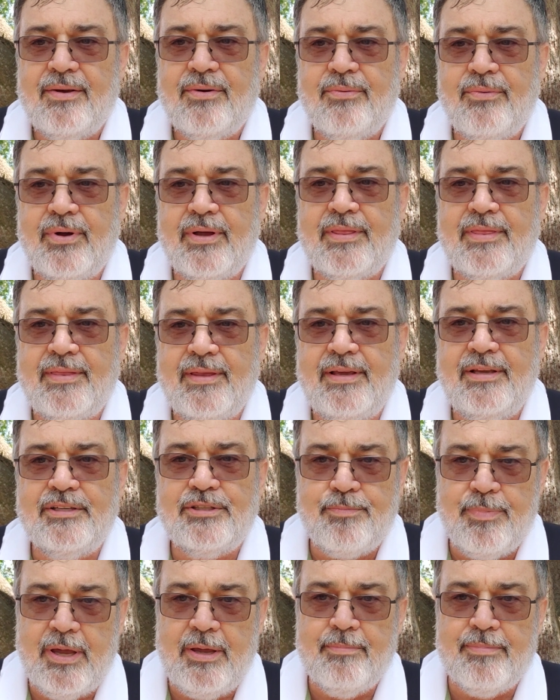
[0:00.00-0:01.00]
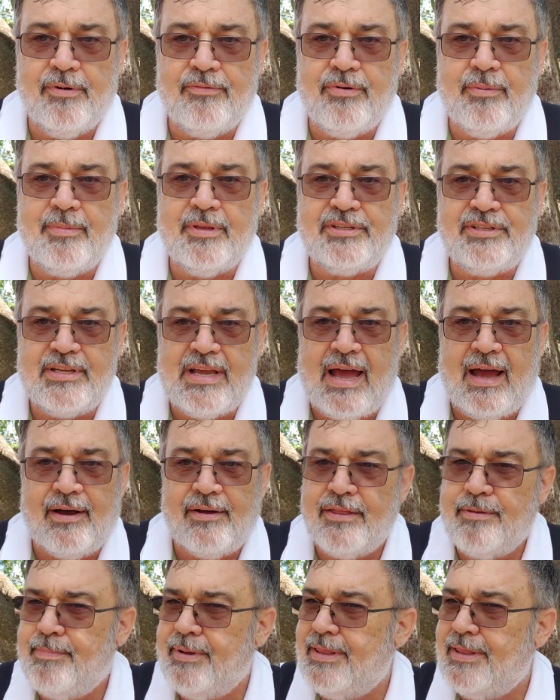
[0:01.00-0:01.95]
with these people from the South,